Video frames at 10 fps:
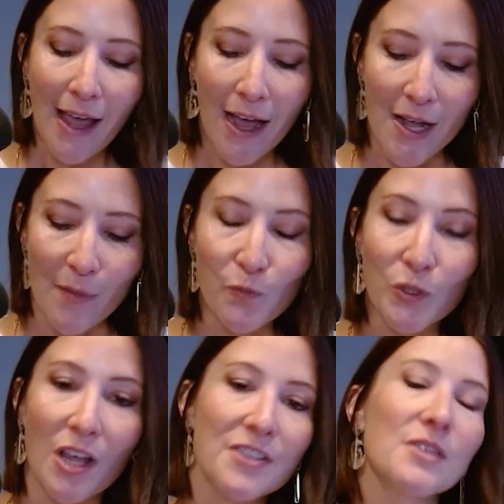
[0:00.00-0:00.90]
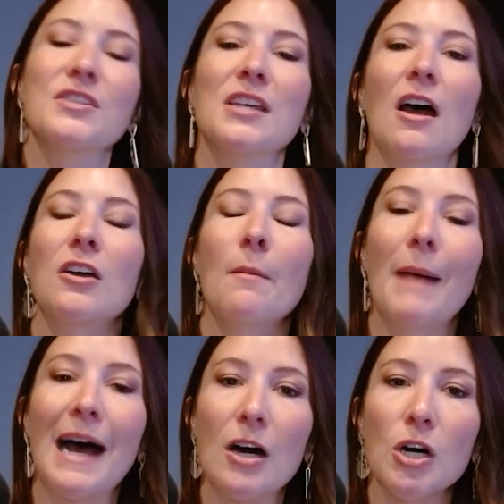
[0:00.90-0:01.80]
We'll also talk
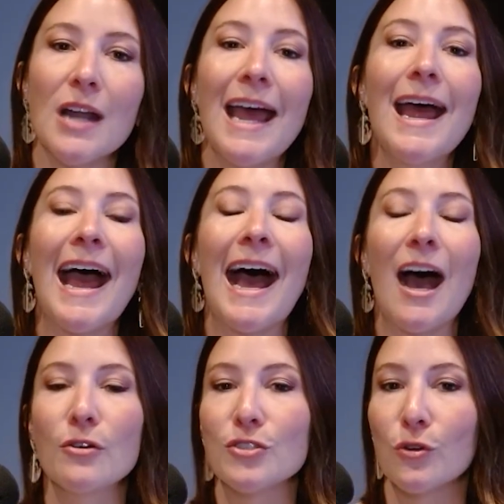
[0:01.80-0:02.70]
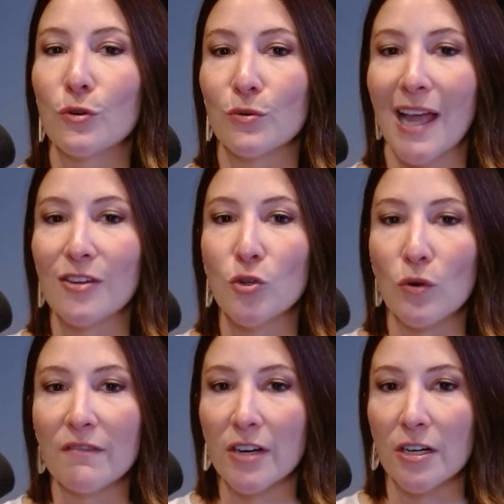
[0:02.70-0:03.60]
about how to create
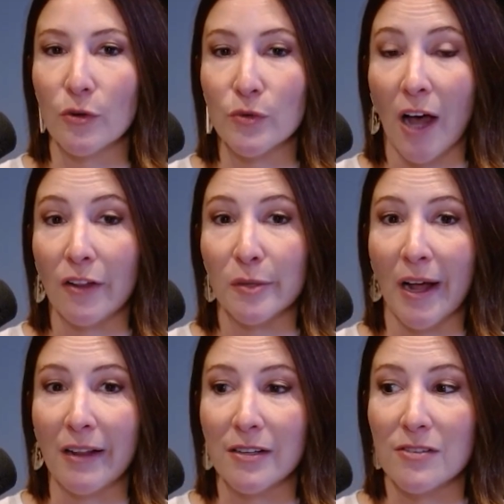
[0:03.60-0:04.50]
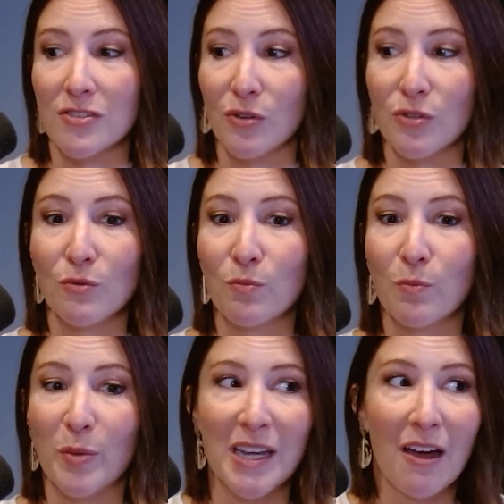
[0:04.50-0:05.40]
your very own color palette. So you
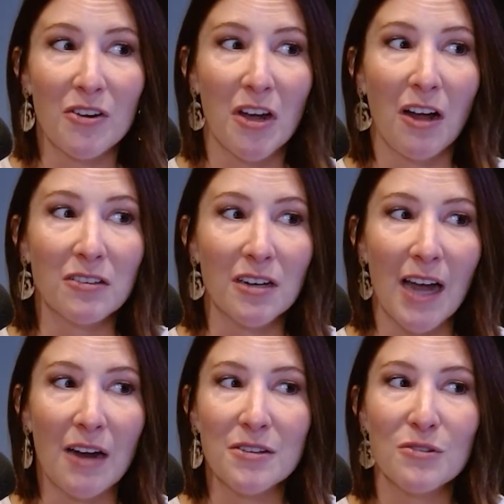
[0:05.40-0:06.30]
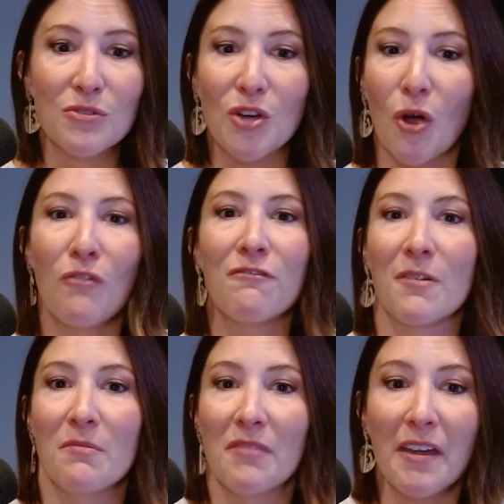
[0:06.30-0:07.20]
pick out a color. How do you go
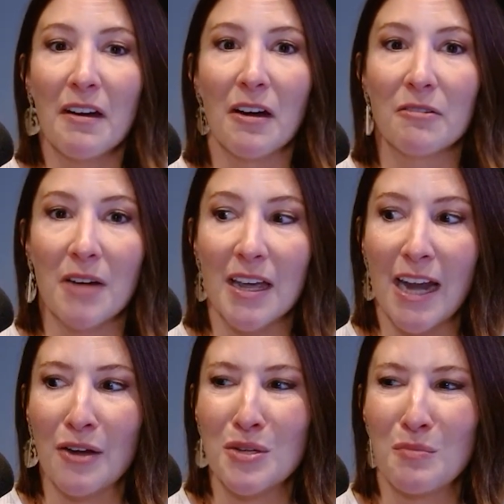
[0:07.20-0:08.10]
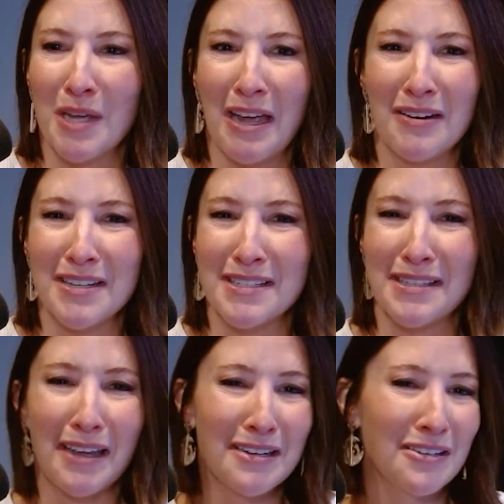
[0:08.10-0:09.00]
from there, right? How do you pick out a
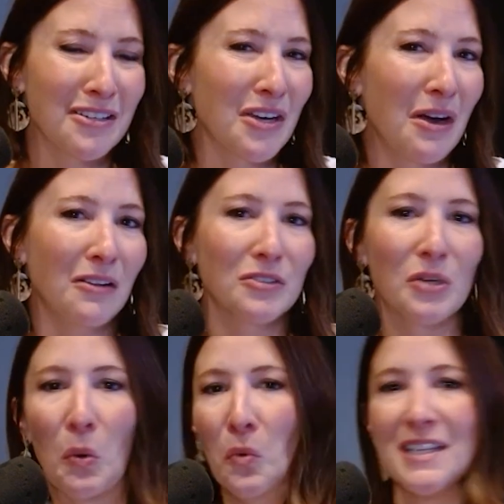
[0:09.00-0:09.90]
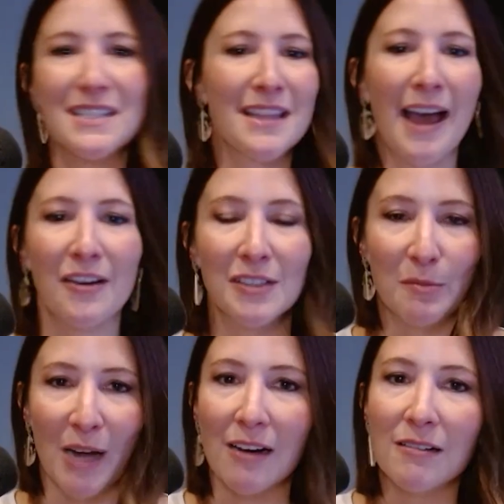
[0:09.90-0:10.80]
secondary color? What's that all
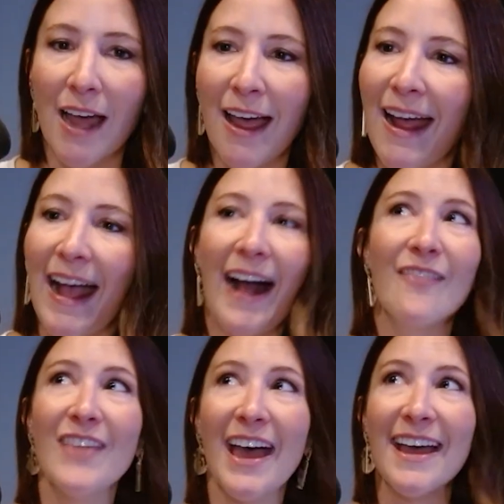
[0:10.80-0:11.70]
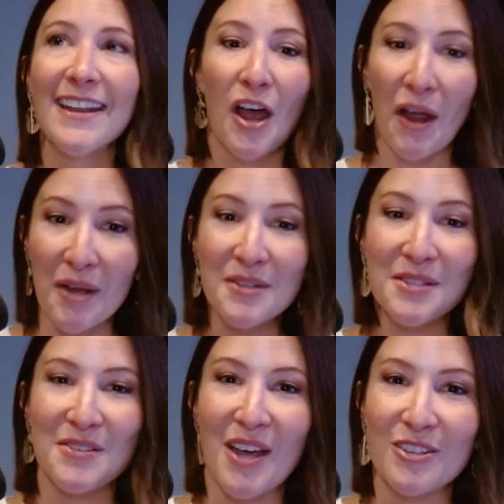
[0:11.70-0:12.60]
about? And then I
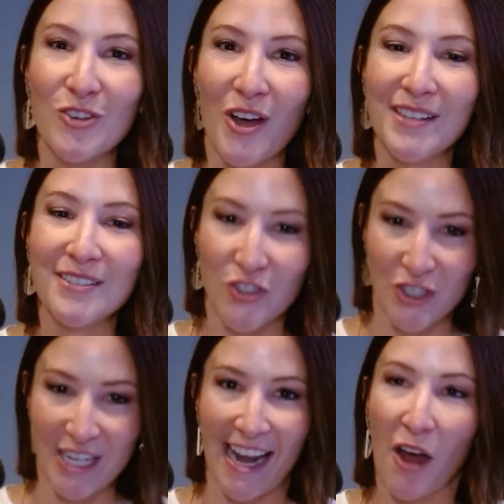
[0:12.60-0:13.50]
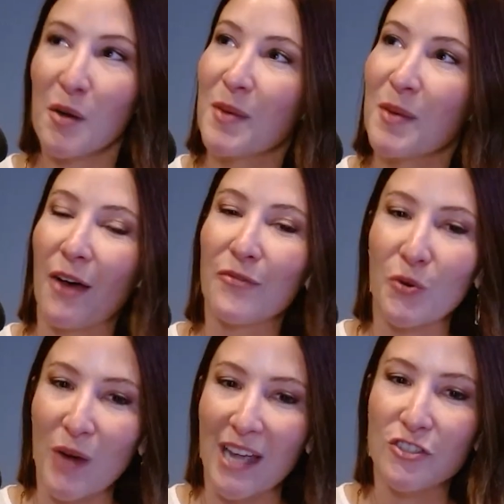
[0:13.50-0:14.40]
also touch on sheen, how to pick out the
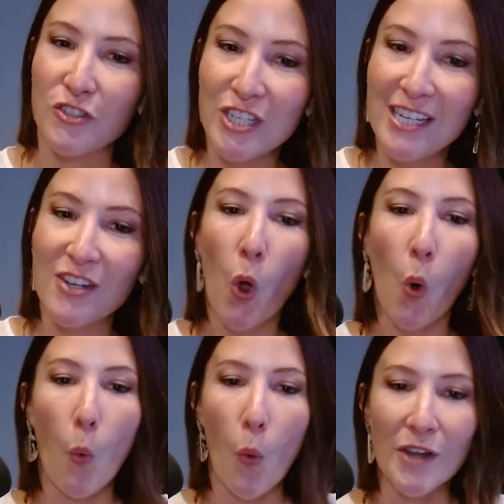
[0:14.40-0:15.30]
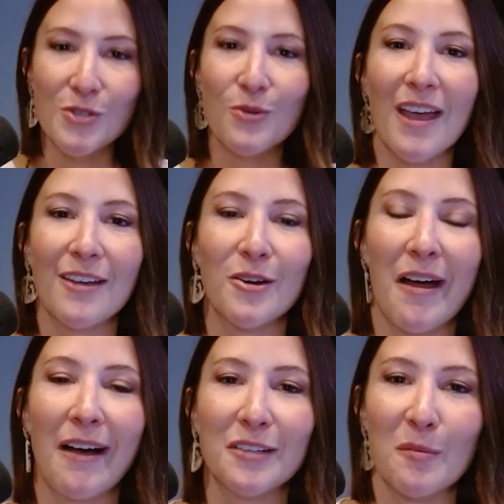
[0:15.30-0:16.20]
right sheen once you get your
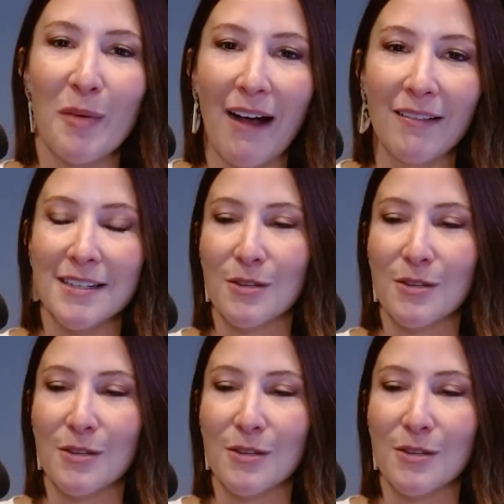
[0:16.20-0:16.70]
color palette.